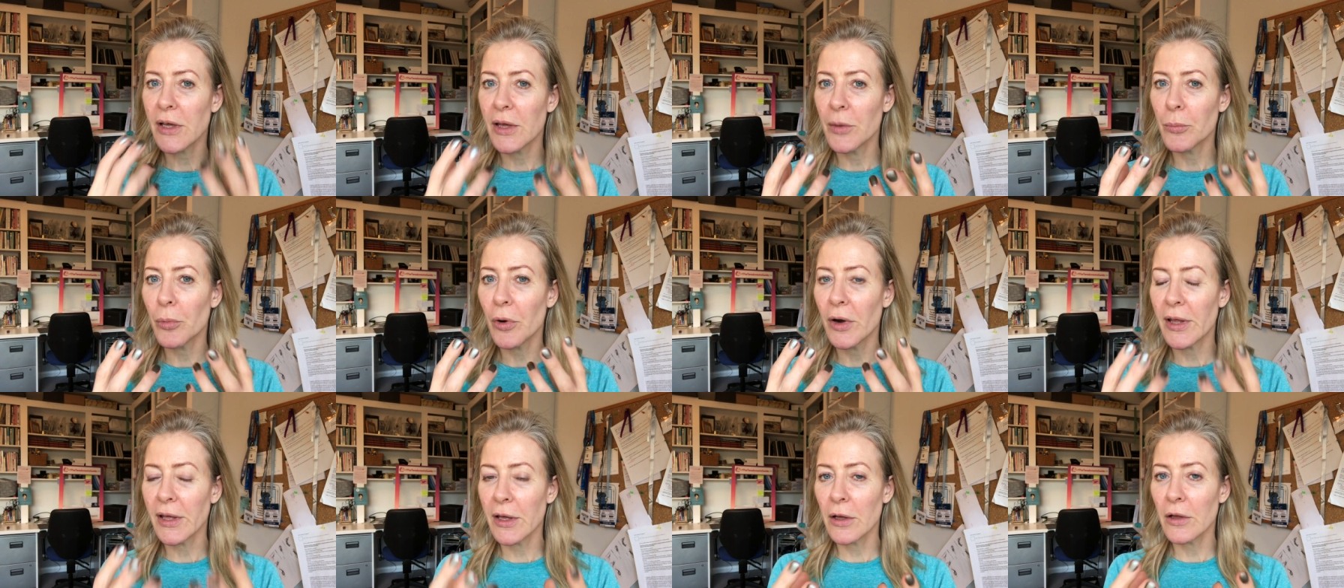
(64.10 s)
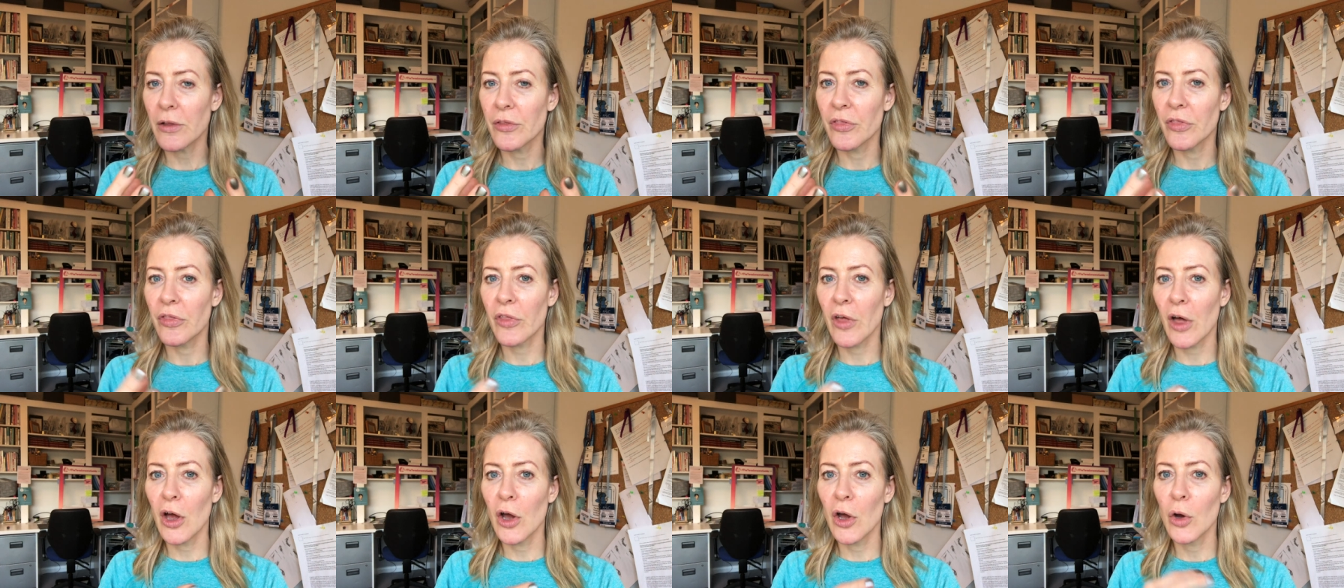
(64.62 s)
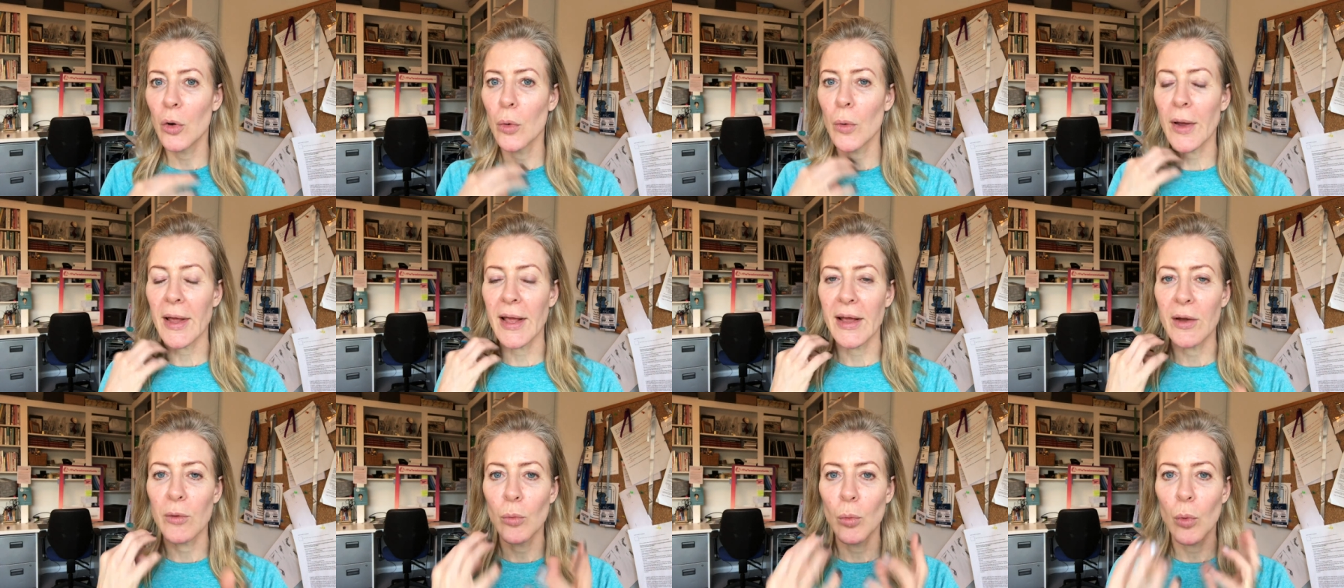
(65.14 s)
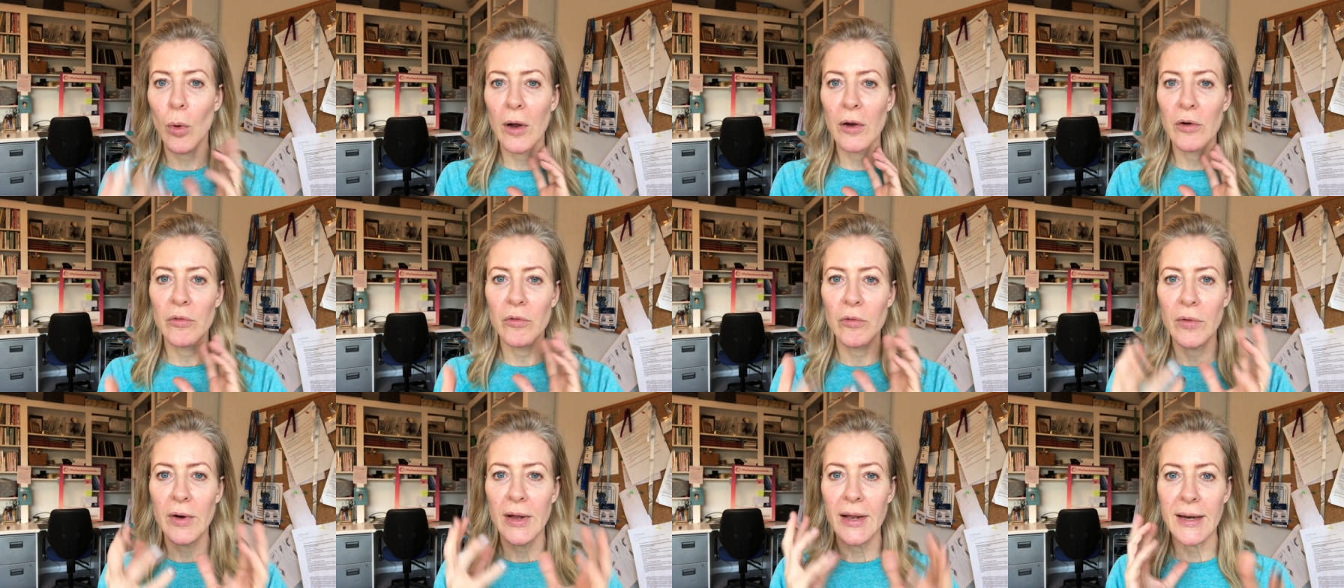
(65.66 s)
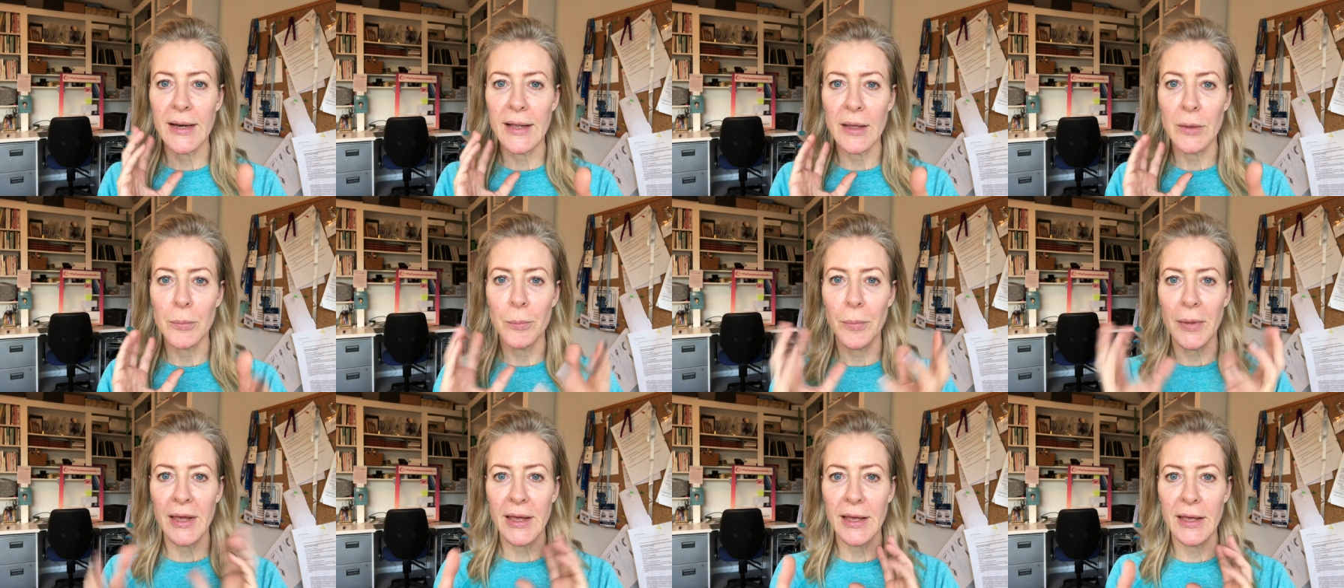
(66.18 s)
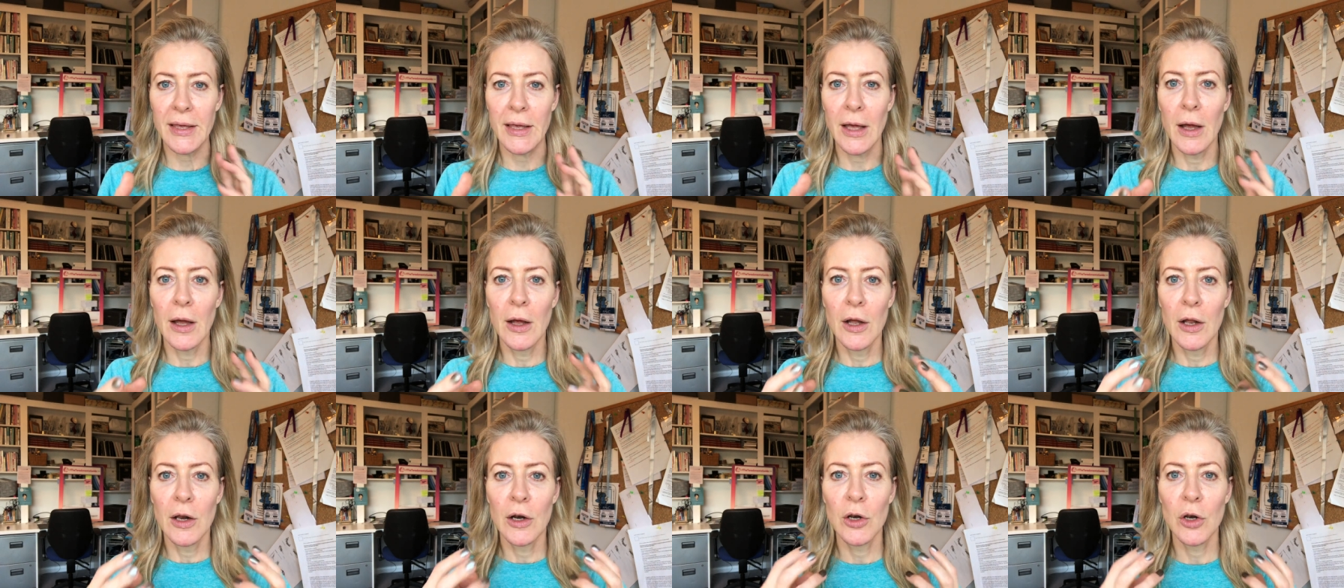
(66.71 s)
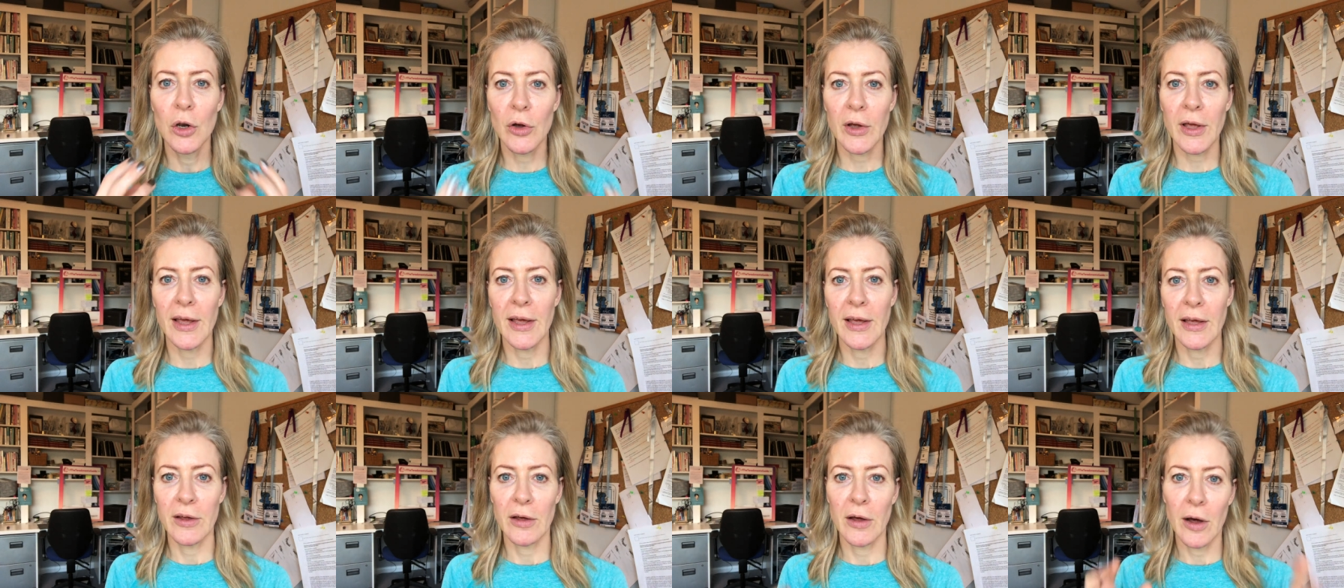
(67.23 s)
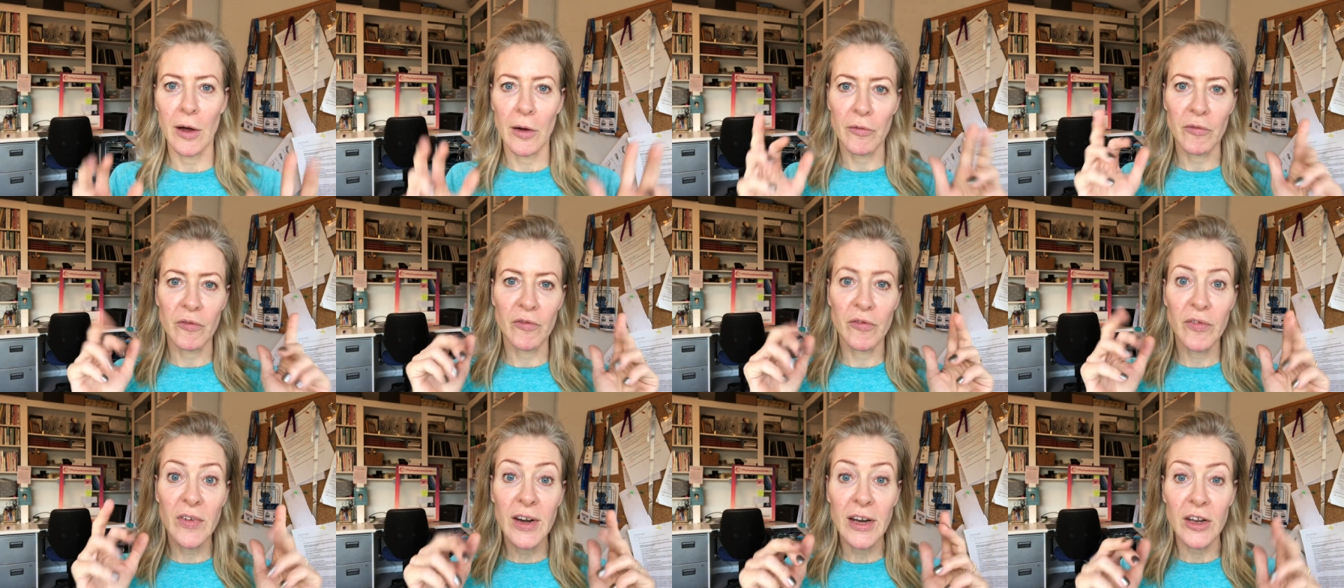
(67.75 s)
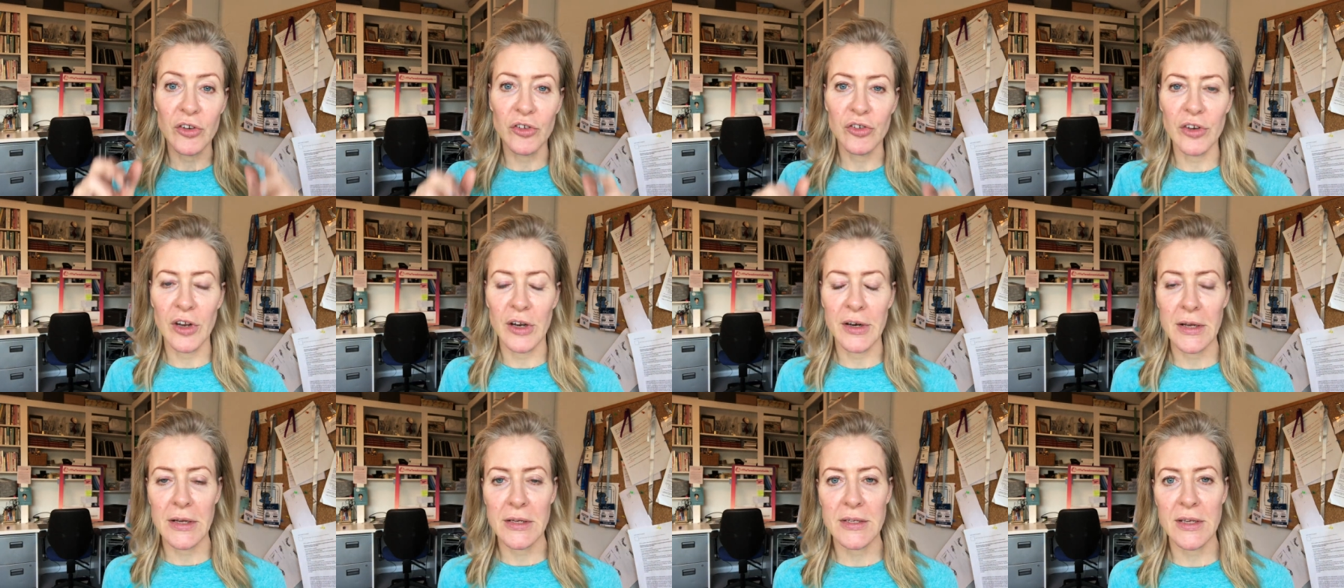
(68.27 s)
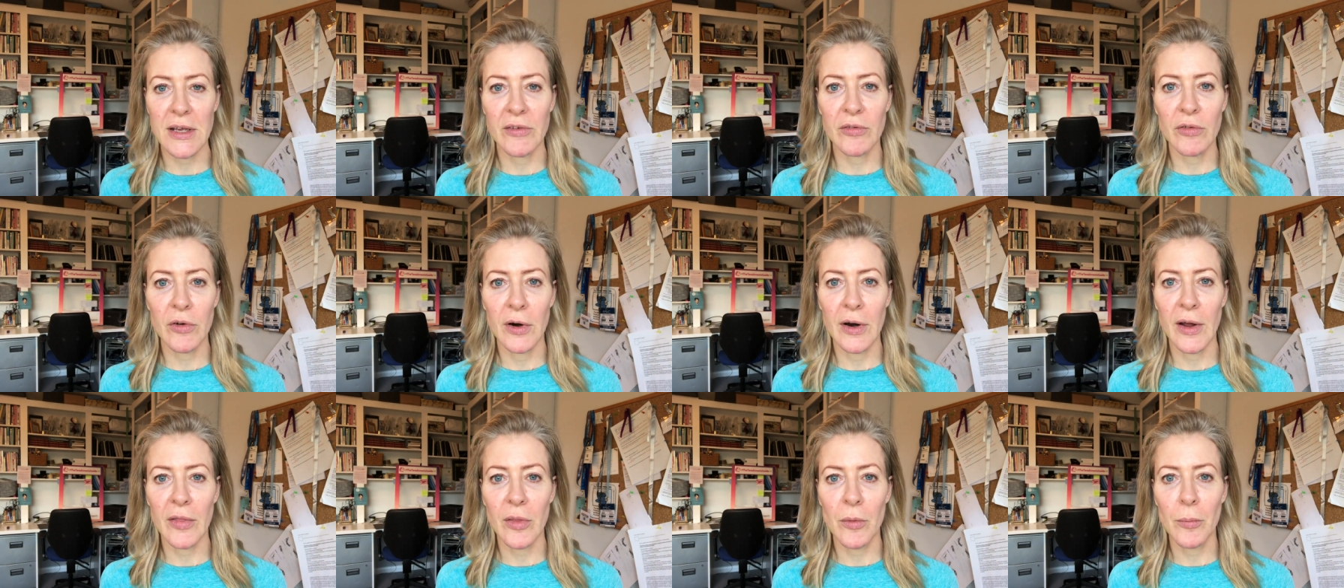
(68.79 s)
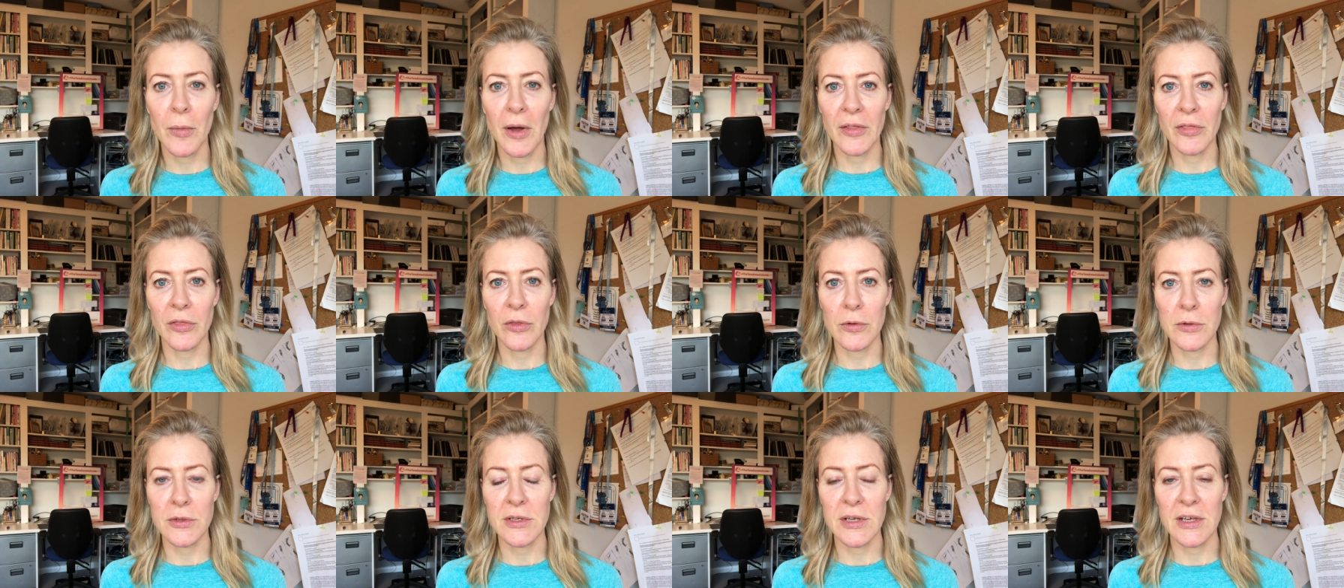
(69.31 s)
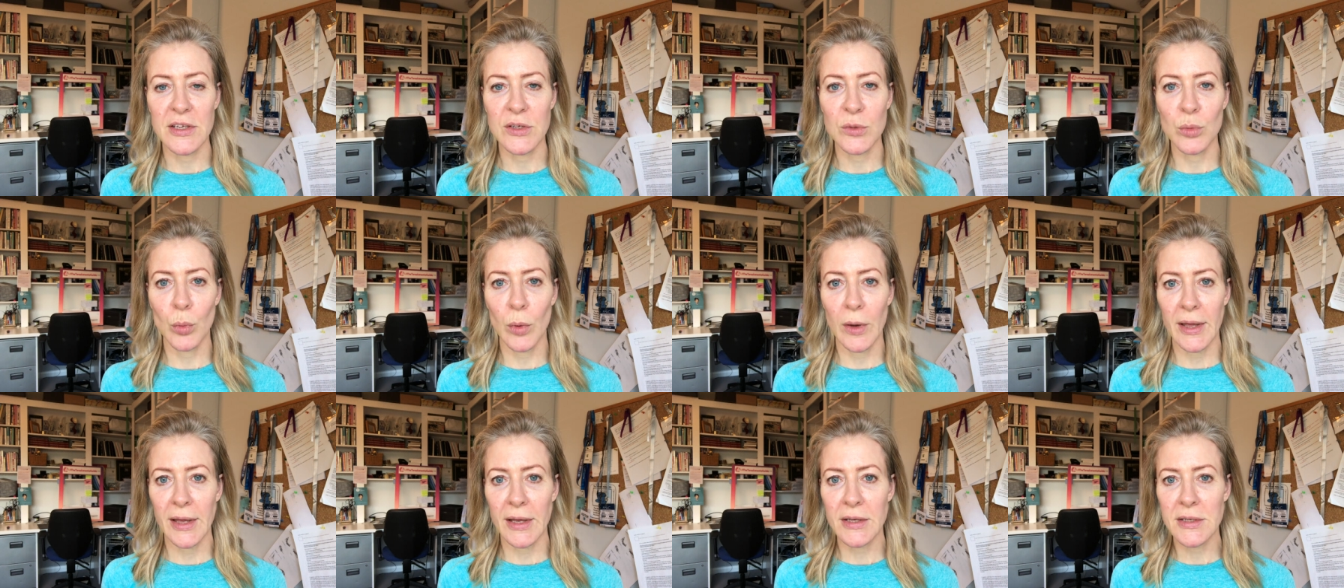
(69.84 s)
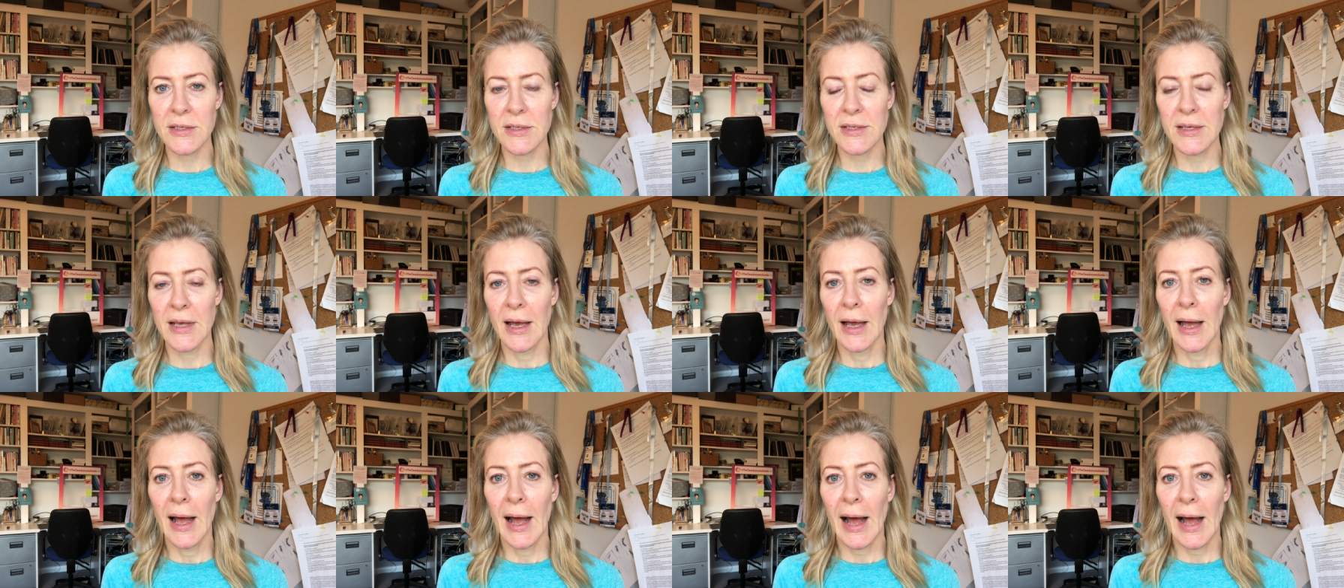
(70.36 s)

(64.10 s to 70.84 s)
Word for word: looking pretty good, though it won't really be looking uh, finished, I dare say, for another month or six weeks.